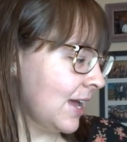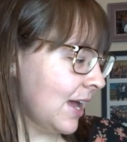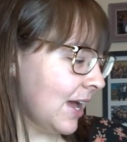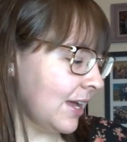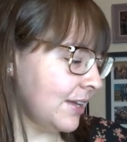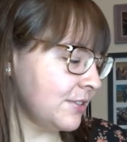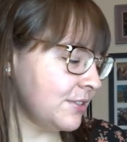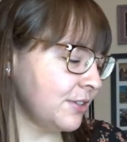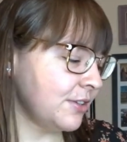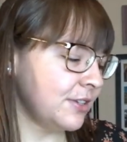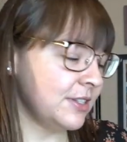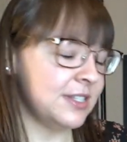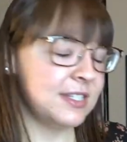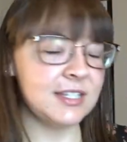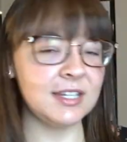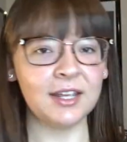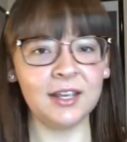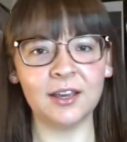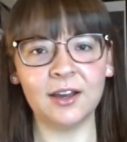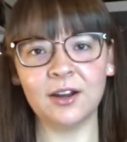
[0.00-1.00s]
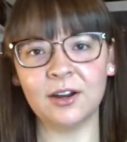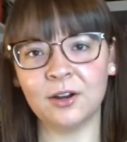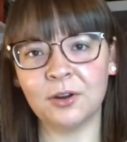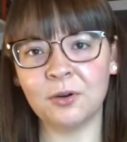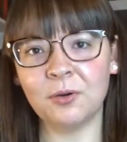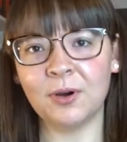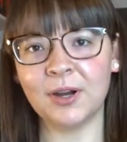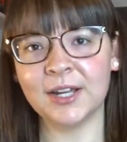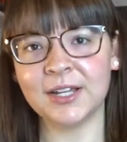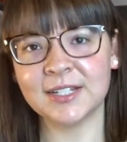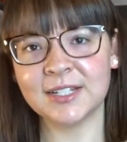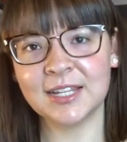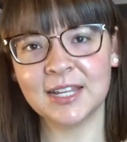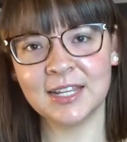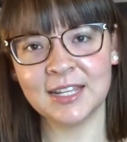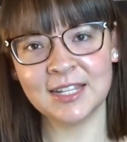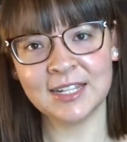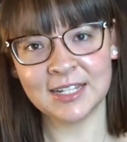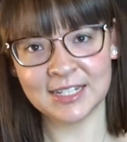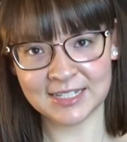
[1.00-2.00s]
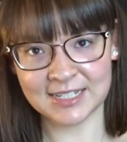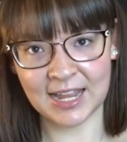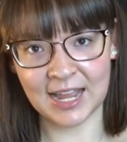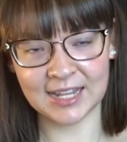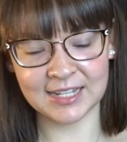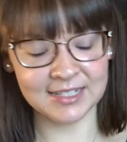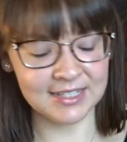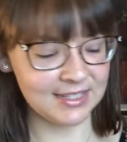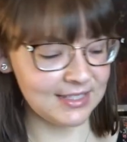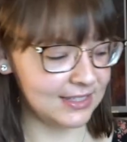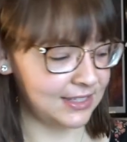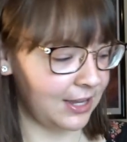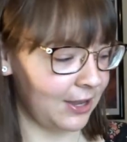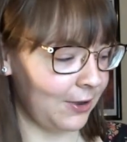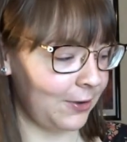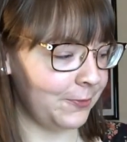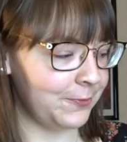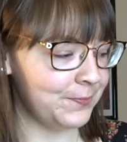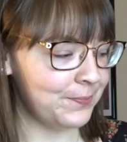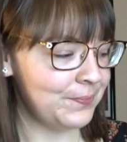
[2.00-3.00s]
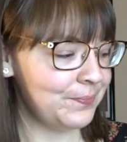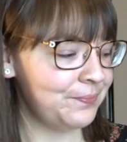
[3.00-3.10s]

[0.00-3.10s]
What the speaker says: as you can see, are quite dense. So